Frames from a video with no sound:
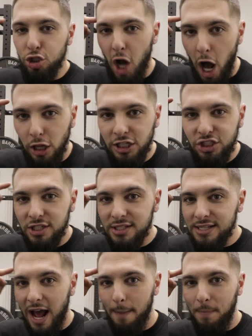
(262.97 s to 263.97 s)
Knowledge
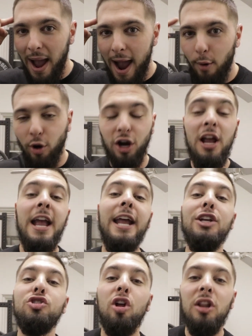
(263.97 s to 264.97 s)
is not power.
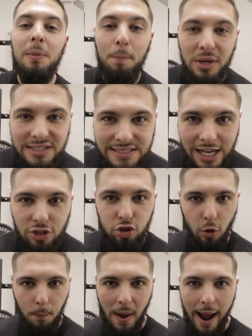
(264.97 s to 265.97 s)
It is only
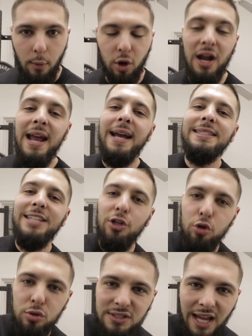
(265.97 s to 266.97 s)
potential power
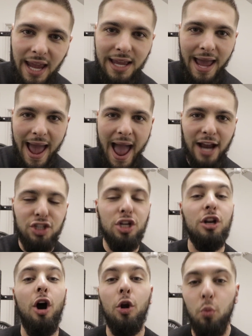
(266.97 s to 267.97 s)
until you take
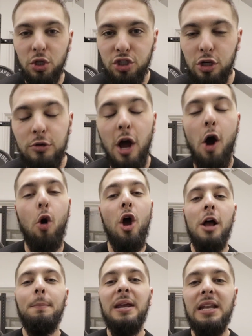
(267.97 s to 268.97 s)
action on what you know.
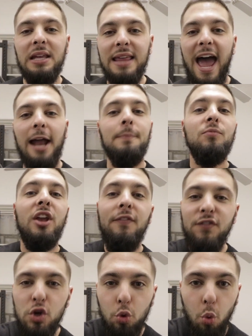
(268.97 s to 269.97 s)
Meaning that
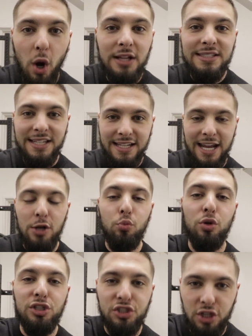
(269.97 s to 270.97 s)
if you want to get
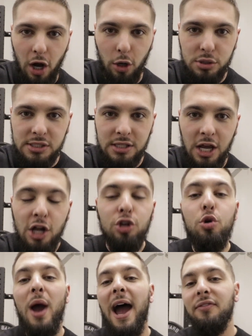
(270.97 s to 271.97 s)
results,
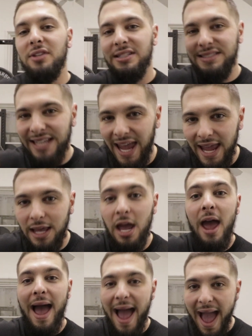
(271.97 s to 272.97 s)
you have to
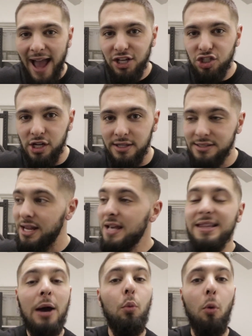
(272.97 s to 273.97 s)
take actions
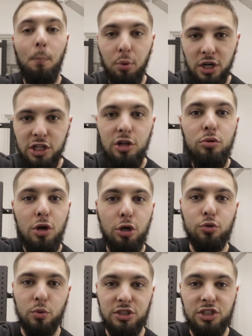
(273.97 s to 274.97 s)
that will bring you
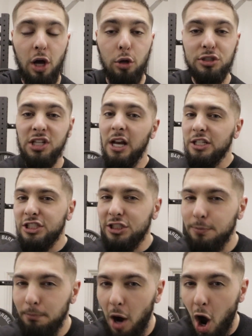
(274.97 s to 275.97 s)
those results.
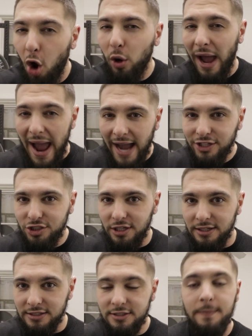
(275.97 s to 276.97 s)
Small
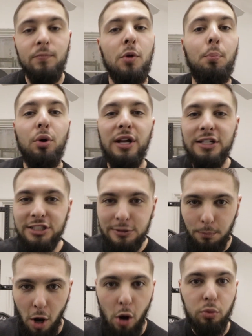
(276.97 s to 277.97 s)
actions bring
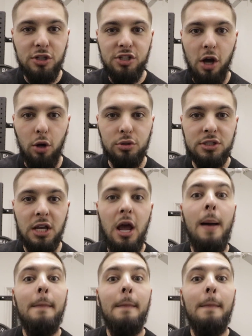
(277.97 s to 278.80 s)
small results.